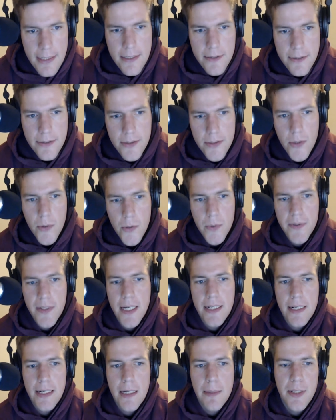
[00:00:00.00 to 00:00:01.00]
So we've
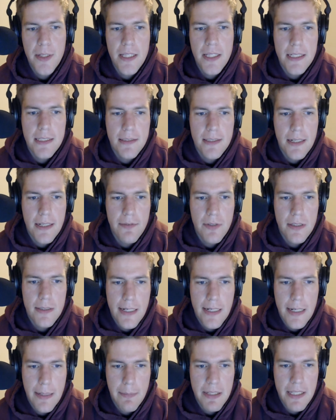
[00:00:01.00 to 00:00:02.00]
got MLA 7,
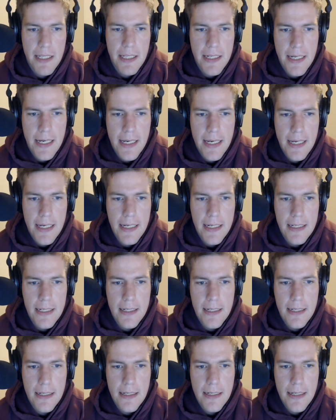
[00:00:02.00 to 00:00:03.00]
MLA 8,
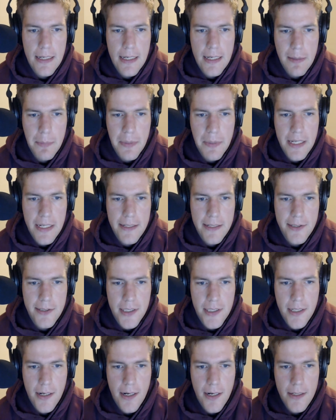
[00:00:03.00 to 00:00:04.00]
APA,
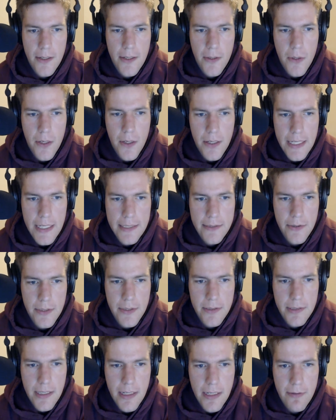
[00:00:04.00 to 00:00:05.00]
Chicago, all that sort of
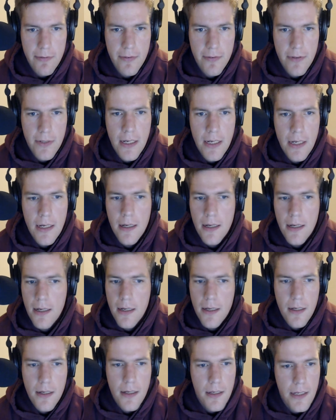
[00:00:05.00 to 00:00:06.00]
stuff.
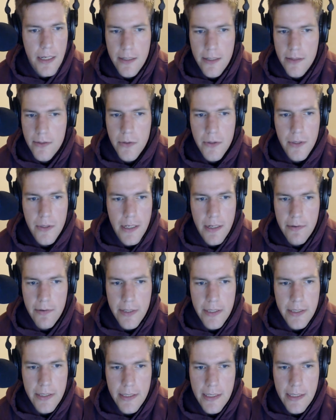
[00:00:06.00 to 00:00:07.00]
Ignore
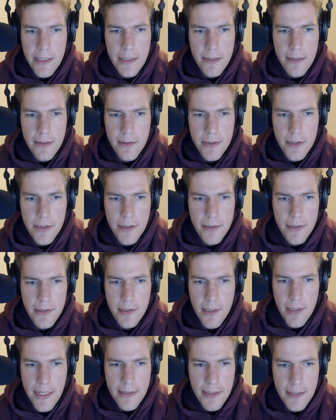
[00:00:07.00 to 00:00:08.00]
everything, just
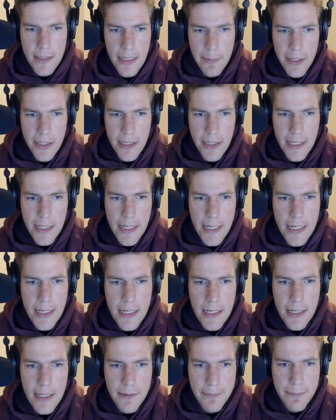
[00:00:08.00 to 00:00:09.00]
select MLA
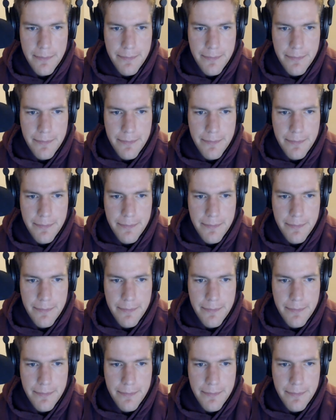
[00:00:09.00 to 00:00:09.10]
8.